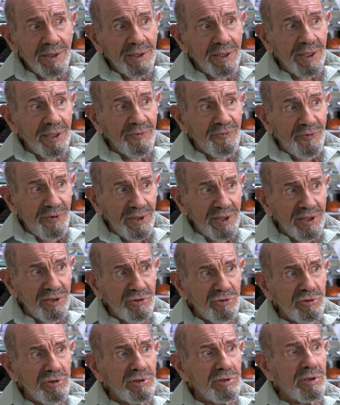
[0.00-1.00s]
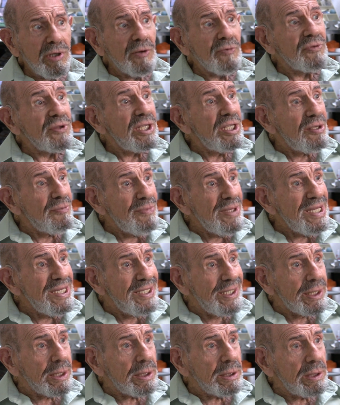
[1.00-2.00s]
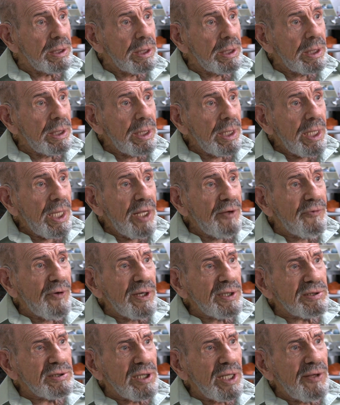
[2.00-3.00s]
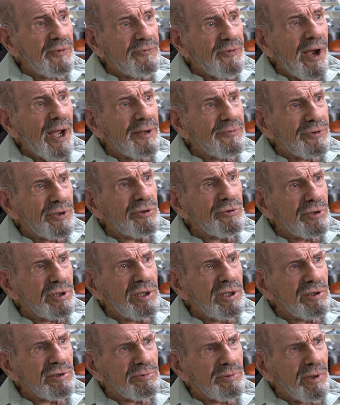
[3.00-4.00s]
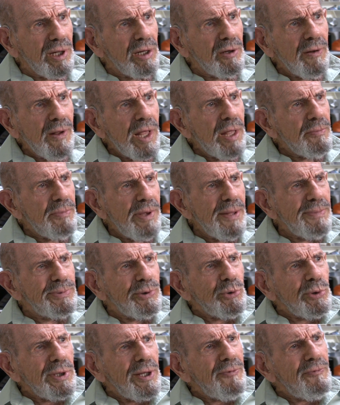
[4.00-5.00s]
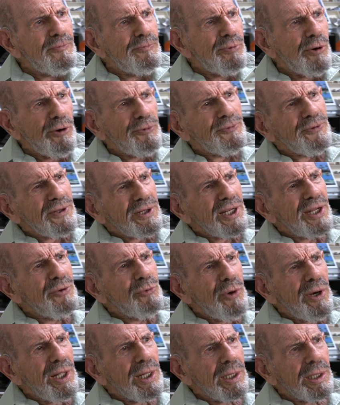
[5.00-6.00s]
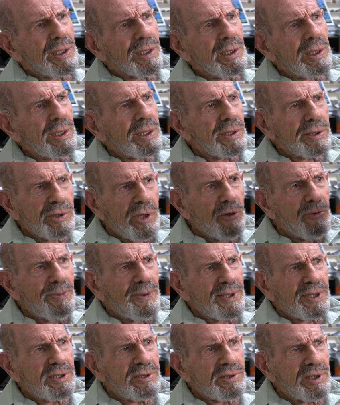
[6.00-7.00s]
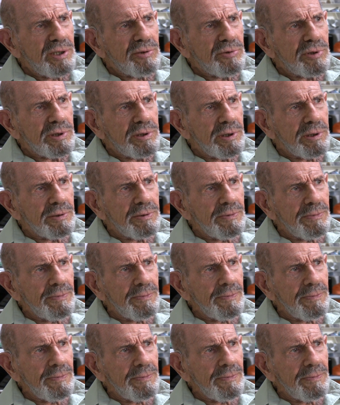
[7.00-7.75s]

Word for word: The advantages of the immediate. If I say 500 years from now, people will live perfectly well, nobody's interested.